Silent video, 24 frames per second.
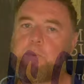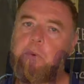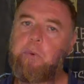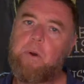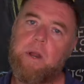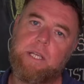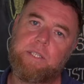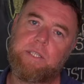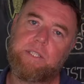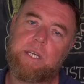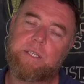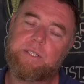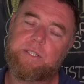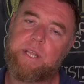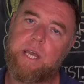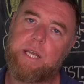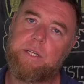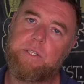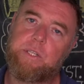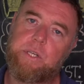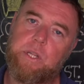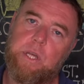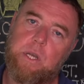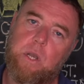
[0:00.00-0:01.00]
brings us
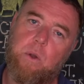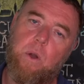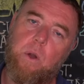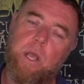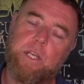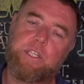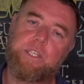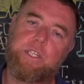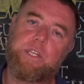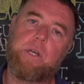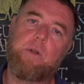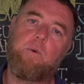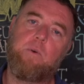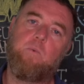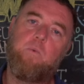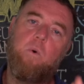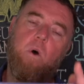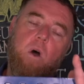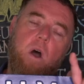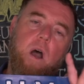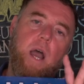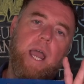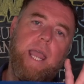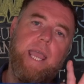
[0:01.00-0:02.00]
then to the question,
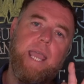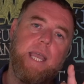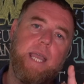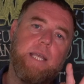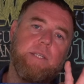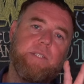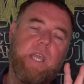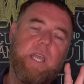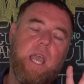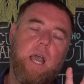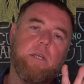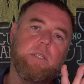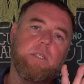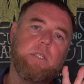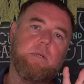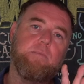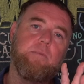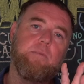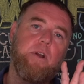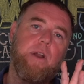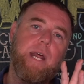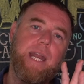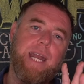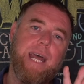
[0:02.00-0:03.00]
why is
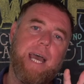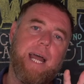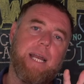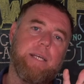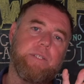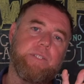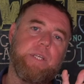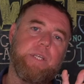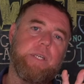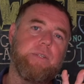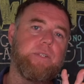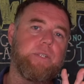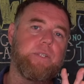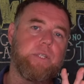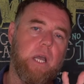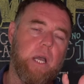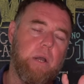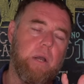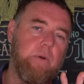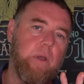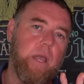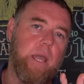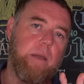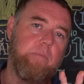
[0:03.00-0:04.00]
customer analysis
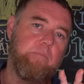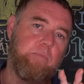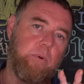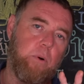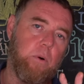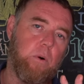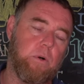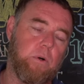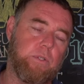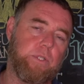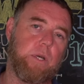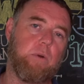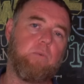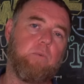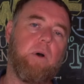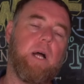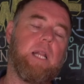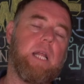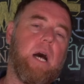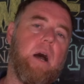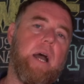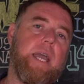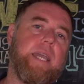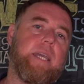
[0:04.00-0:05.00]
so important?
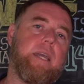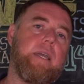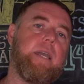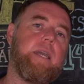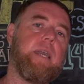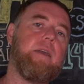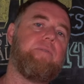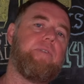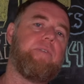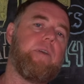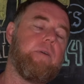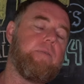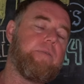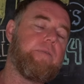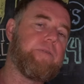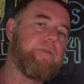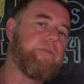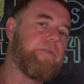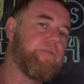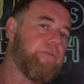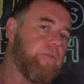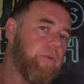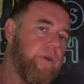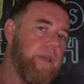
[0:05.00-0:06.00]
Well, I can give you
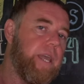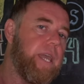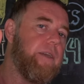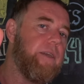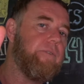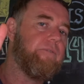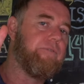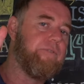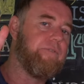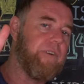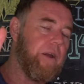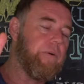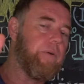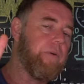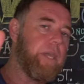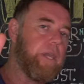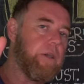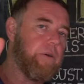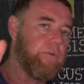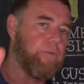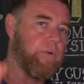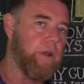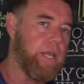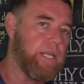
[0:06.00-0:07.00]
3 very
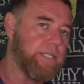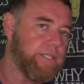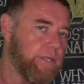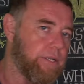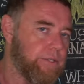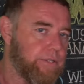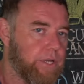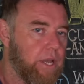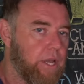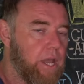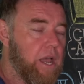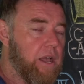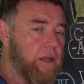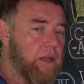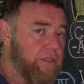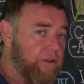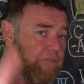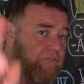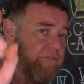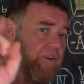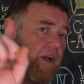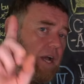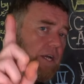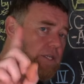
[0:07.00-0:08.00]
good reasons. The
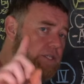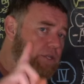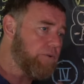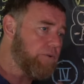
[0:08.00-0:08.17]
first